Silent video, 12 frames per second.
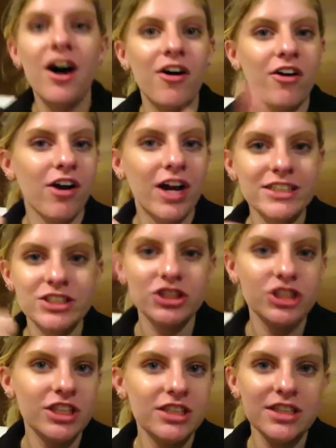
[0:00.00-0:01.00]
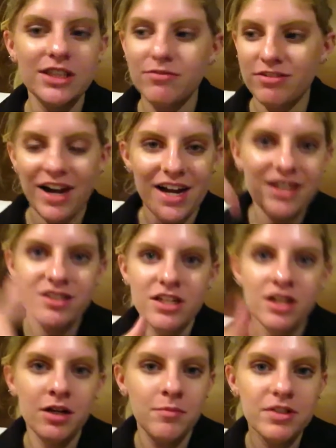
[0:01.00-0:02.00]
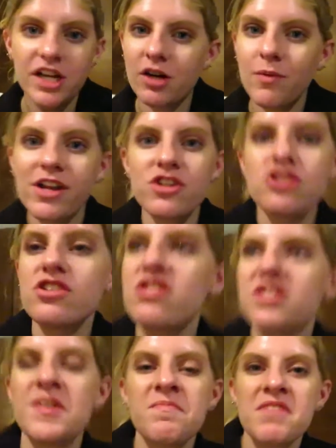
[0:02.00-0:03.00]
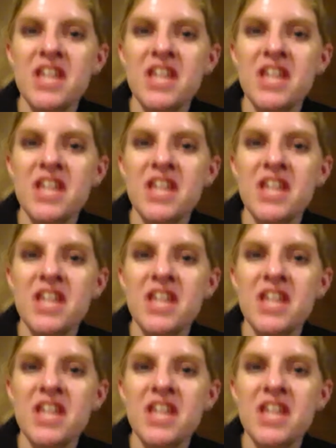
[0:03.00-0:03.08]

All gratin, cheesy, fries, potato wedges,